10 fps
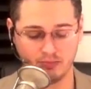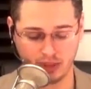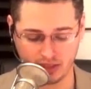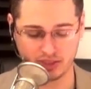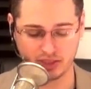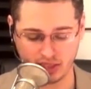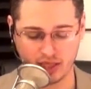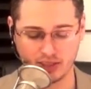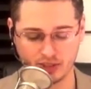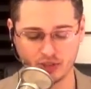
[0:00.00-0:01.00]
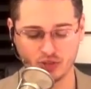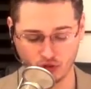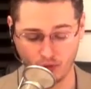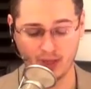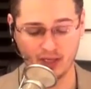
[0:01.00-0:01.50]
because he says
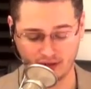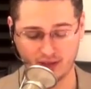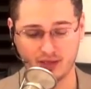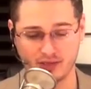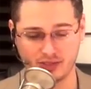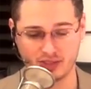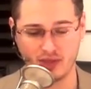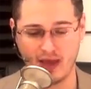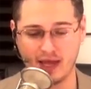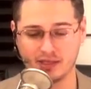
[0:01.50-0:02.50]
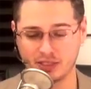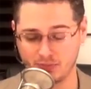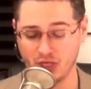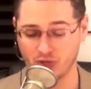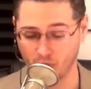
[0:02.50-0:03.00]
so many things that
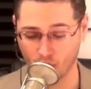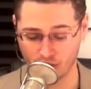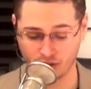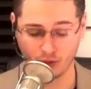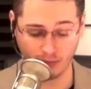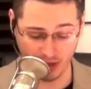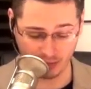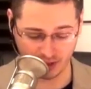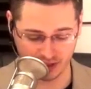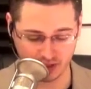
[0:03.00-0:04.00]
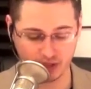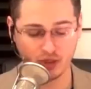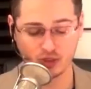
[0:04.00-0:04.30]
speak more to Republicans.